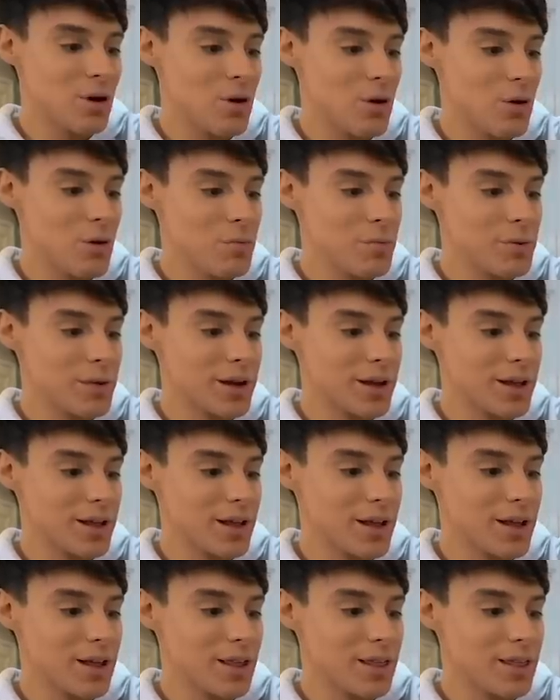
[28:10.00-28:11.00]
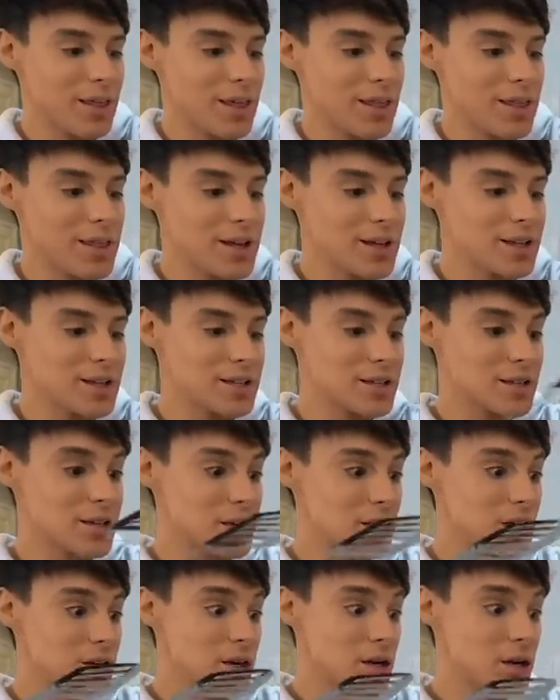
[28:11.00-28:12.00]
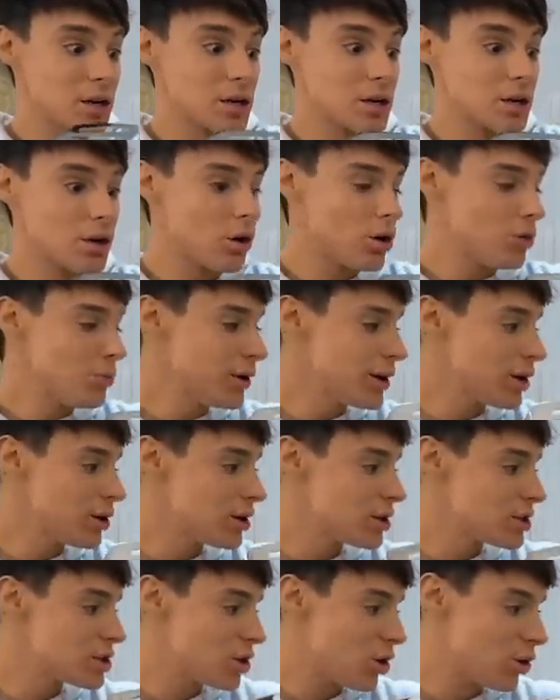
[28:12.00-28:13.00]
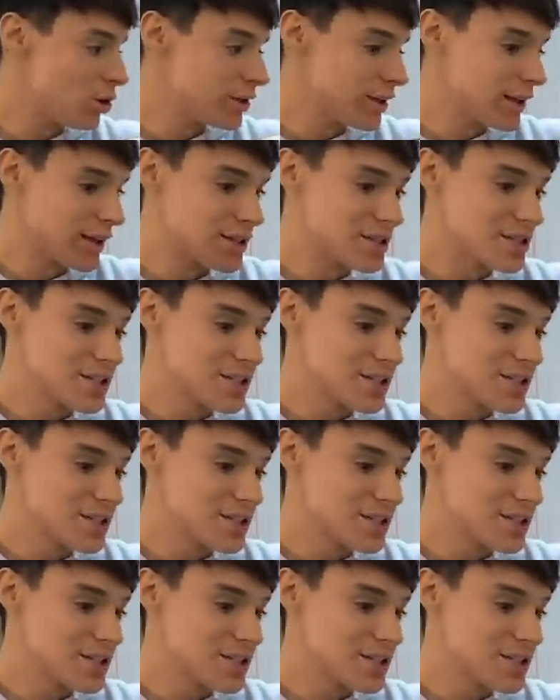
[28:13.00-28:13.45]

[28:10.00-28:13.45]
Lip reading: hoping that this, oh my god, it's holding its